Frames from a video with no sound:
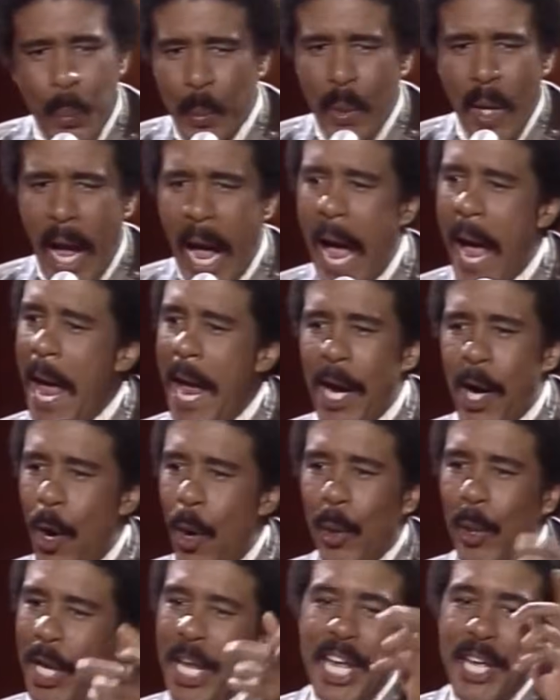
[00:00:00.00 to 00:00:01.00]
I ain't
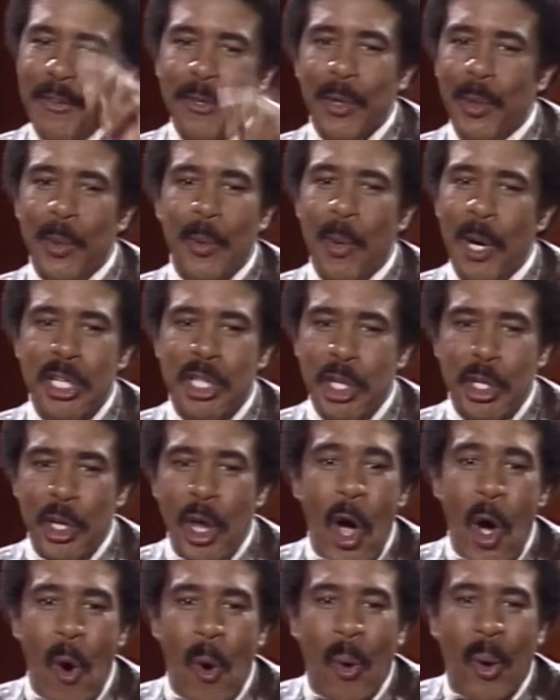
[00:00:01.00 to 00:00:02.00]
gonna leave you with what you
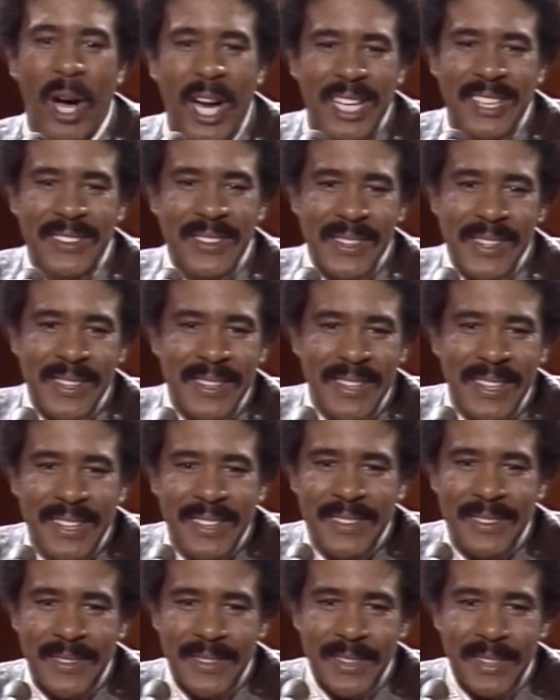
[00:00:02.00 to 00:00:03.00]
know.
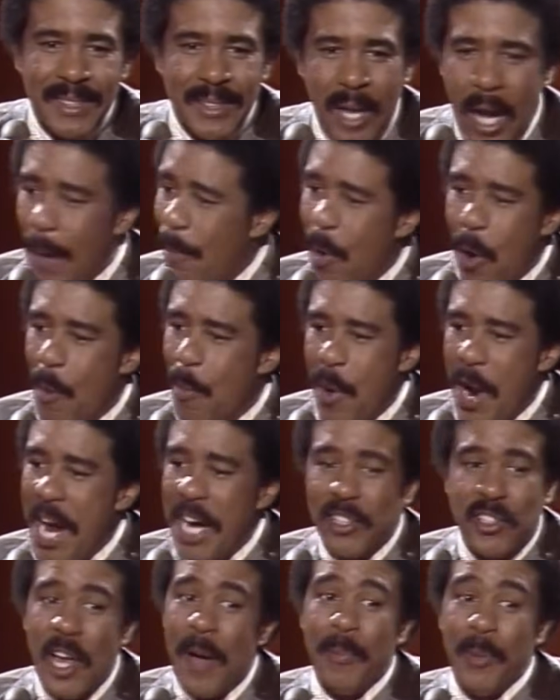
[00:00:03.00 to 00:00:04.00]
I'm gonna
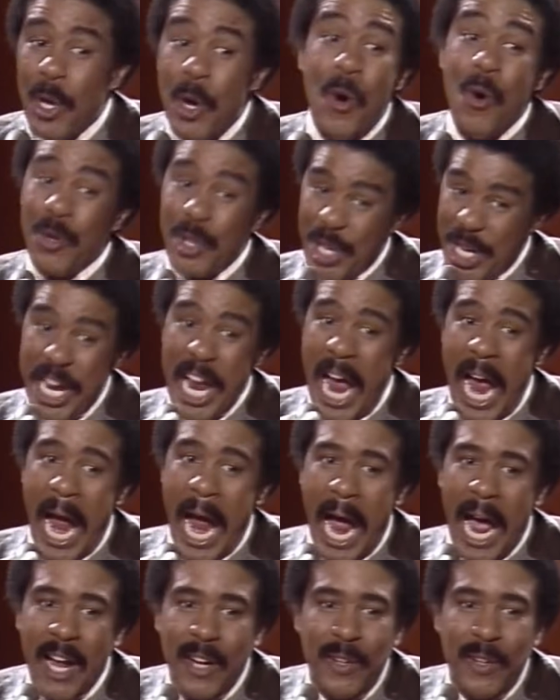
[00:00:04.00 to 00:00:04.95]
bring something new to you.